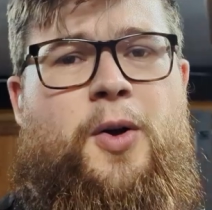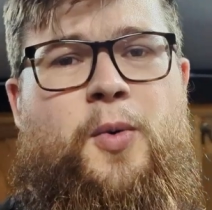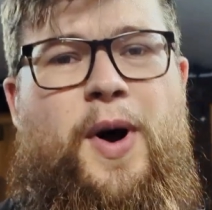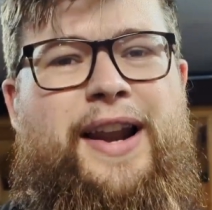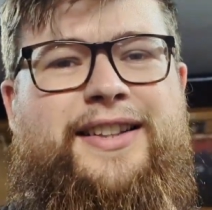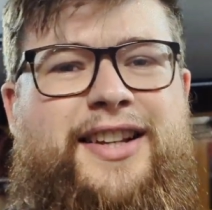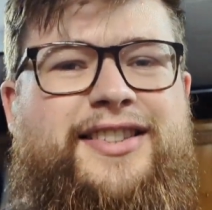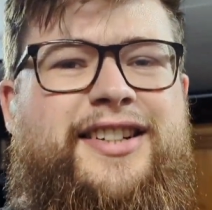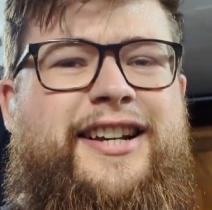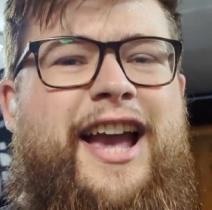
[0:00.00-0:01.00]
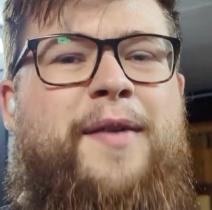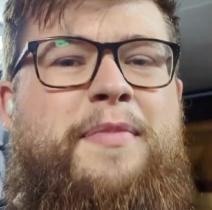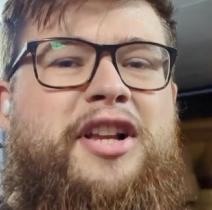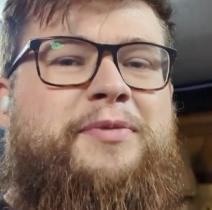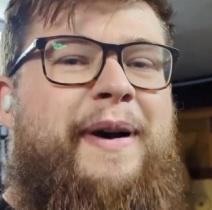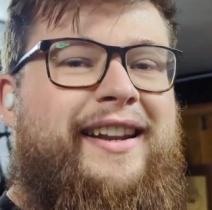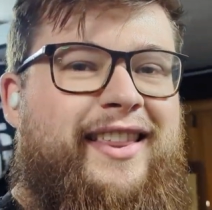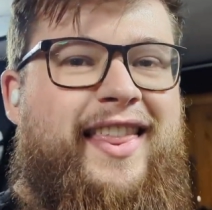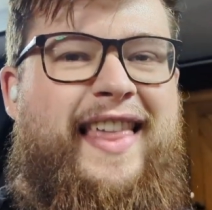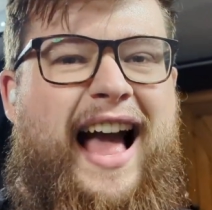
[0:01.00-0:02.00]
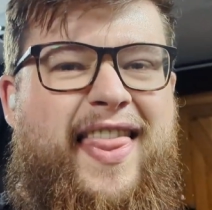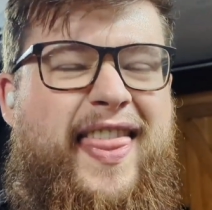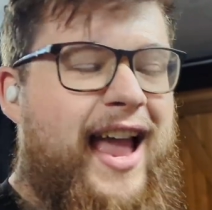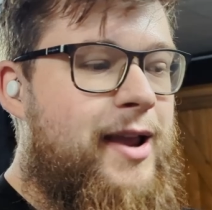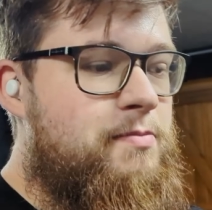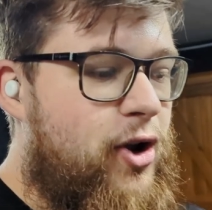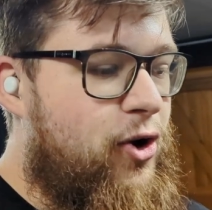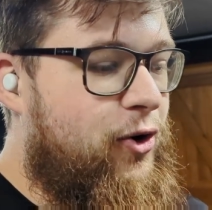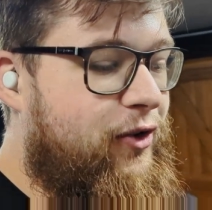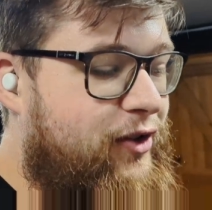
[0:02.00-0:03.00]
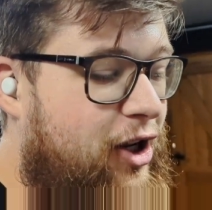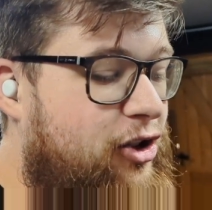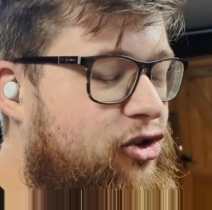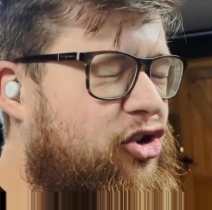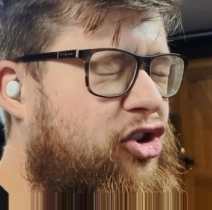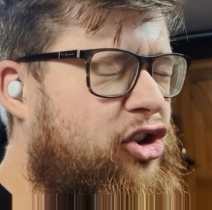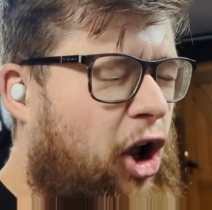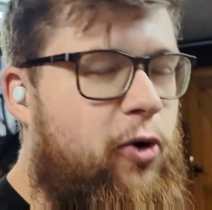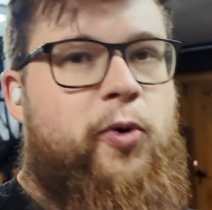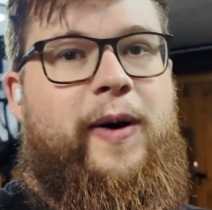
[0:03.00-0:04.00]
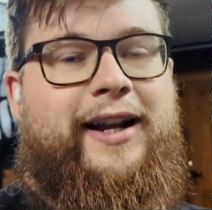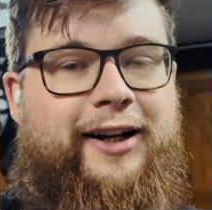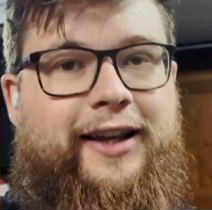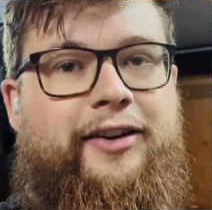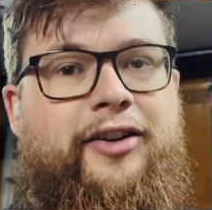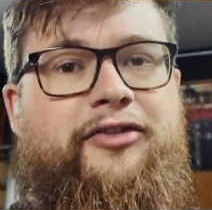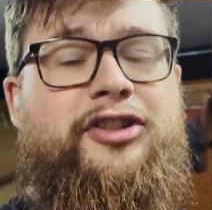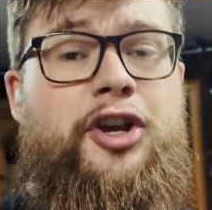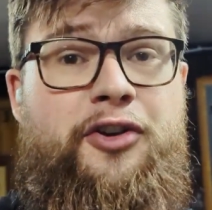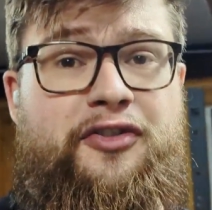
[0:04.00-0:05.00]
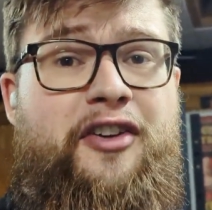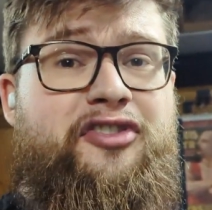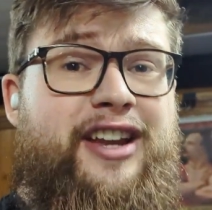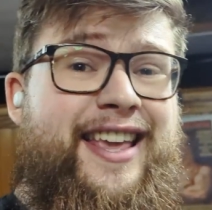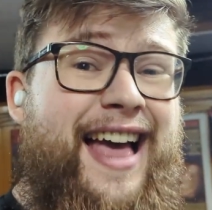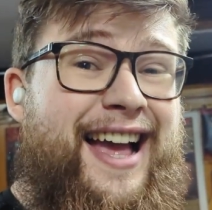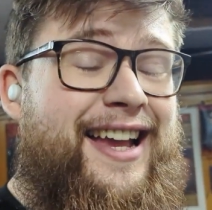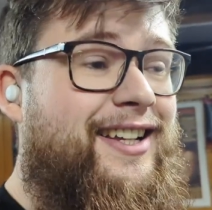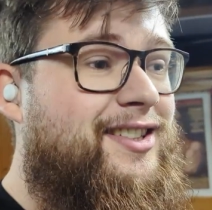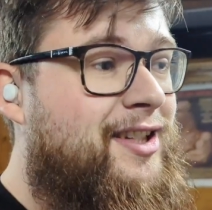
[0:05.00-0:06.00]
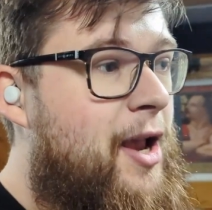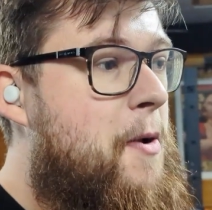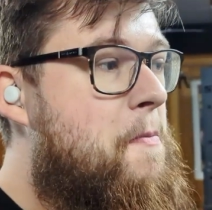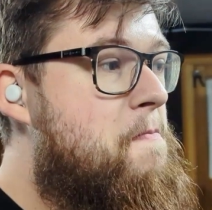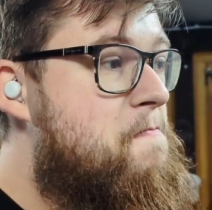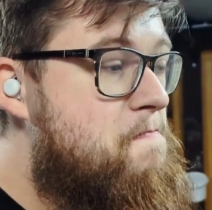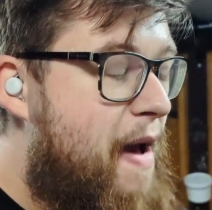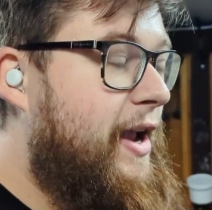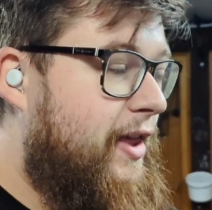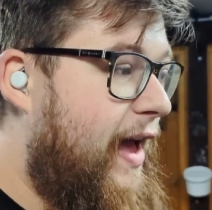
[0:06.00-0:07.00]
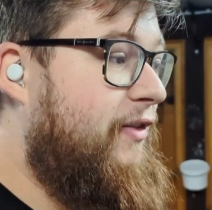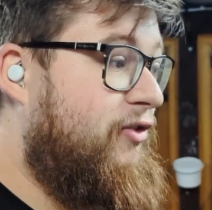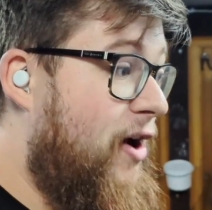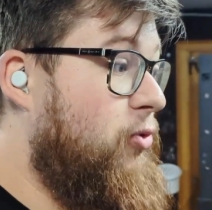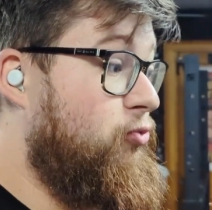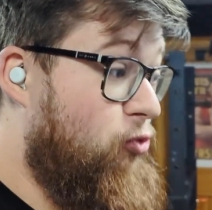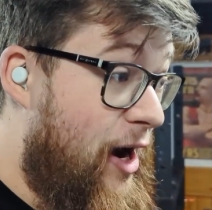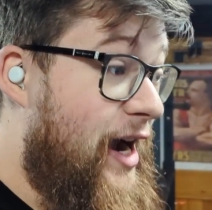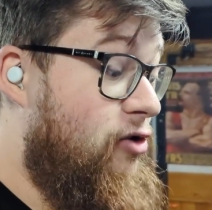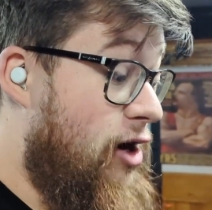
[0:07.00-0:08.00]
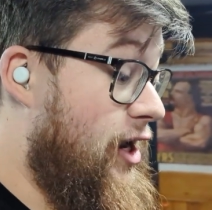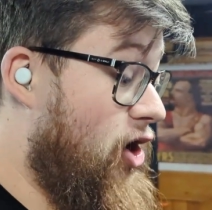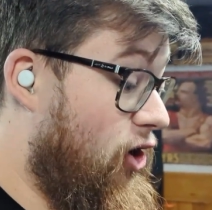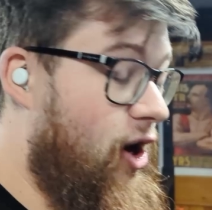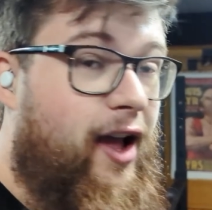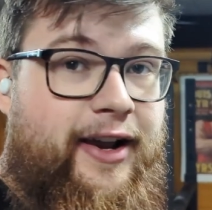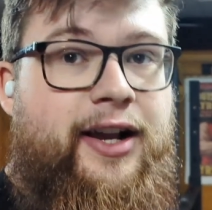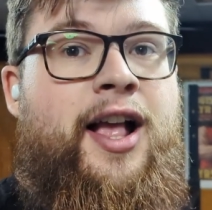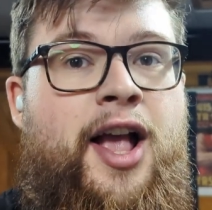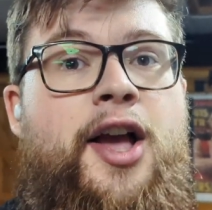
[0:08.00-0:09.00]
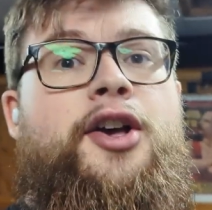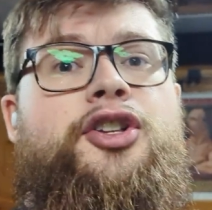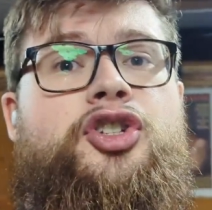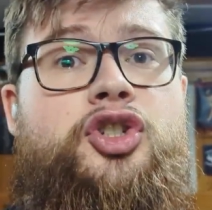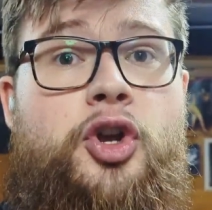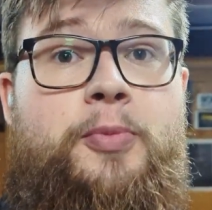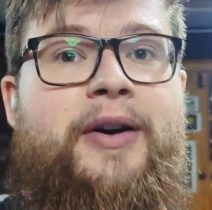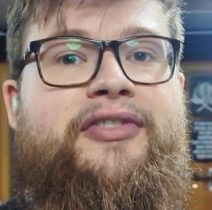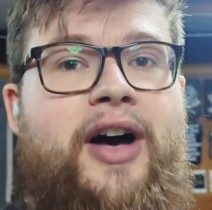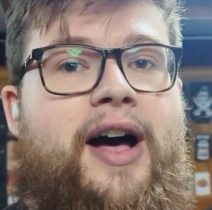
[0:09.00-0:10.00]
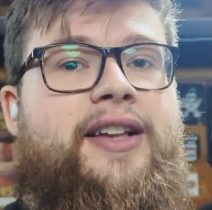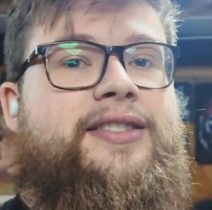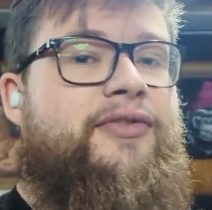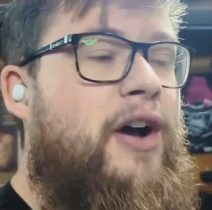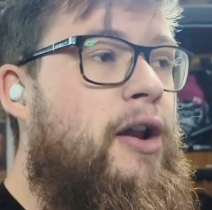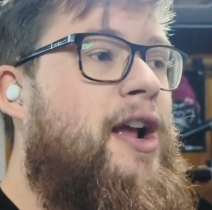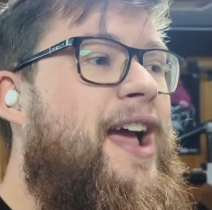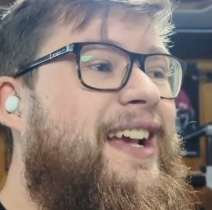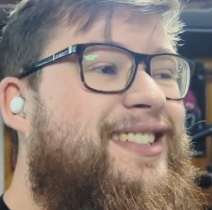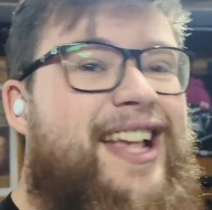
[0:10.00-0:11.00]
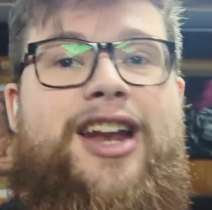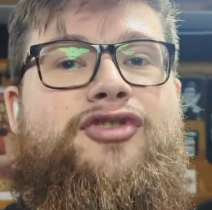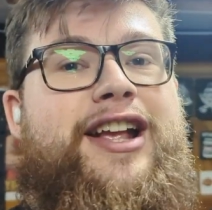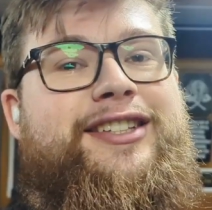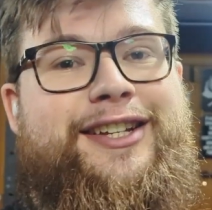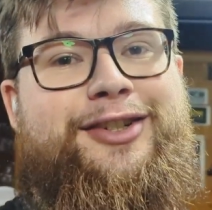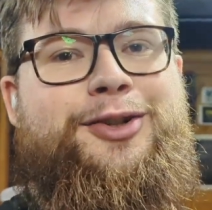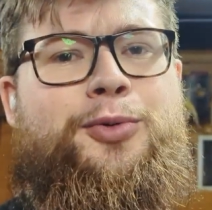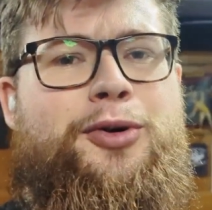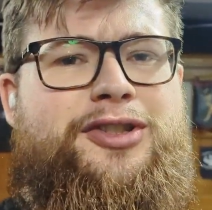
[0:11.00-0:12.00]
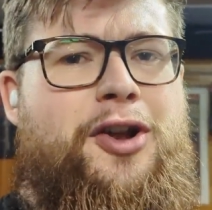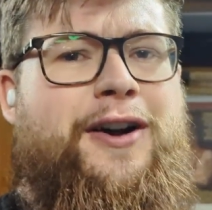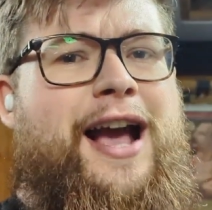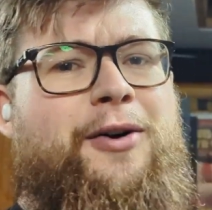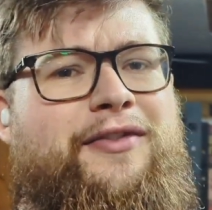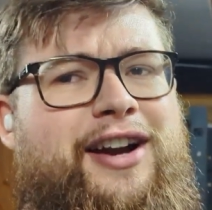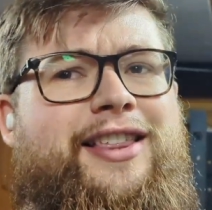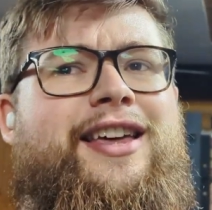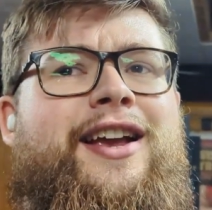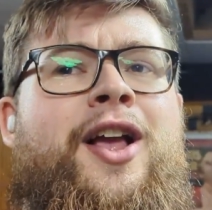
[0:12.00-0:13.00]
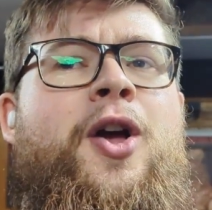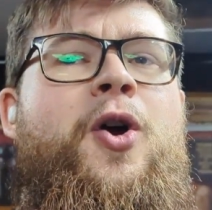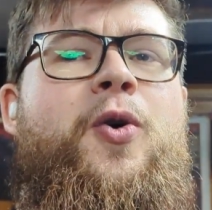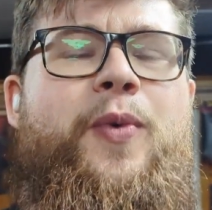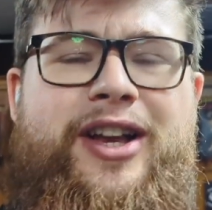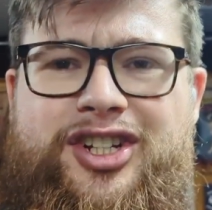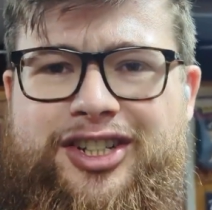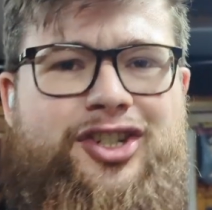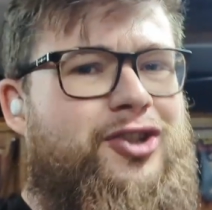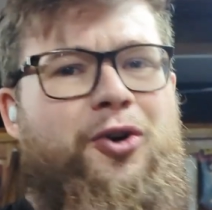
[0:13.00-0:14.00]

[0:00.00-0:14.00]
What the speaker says: Well, it doesn't get much better than that. They moved so quickly. For 250, that is mega. That felt really, really good. Like, super fast. It felt like I accelerated towards lockout, if anything, which is just